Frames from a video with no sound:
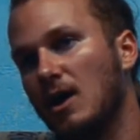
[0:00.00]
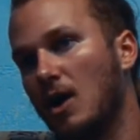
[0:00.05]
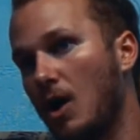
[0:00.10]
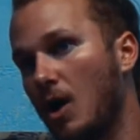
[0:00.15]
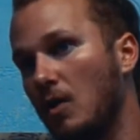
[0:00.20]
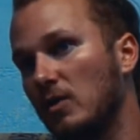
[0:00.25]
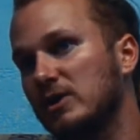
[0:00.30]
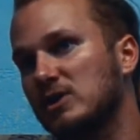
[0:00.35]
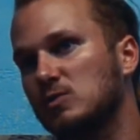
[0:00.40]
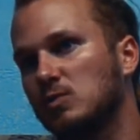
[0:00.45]

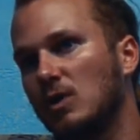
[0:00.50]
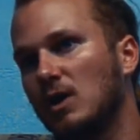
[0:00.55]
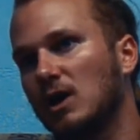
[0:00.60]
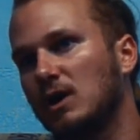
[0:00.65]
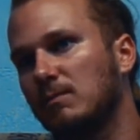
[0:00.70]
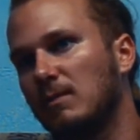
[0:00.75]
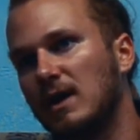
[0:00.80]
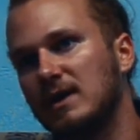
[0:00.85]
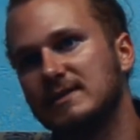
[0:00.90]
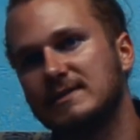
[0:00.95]
all this
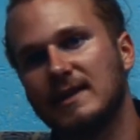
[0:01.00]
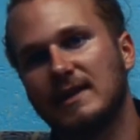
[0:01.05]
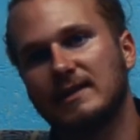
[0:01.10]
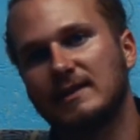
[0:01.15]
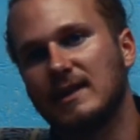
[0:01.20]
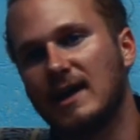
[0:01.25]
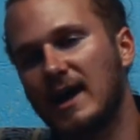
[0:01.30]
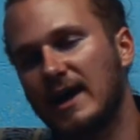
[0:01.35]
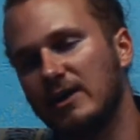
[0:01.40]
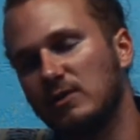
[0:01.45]
work months down
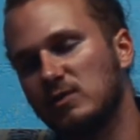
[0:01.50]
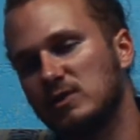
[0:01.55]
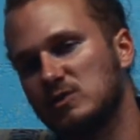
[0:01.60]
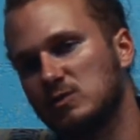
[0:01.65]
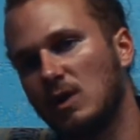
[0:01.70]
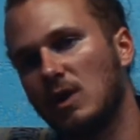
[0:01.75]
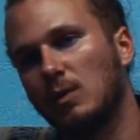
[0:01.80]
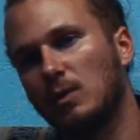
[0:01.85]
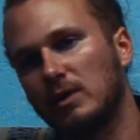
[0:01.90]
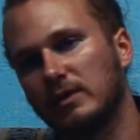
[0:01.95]
the line, was
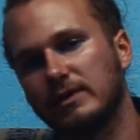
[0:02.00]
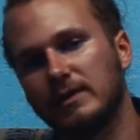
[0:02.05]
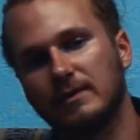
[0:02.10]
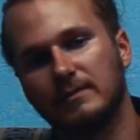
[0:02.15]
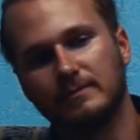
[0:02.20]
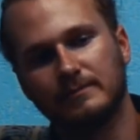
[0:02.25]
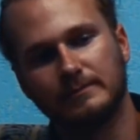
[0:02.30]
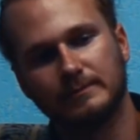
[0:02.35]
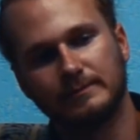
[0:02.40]
well worth it.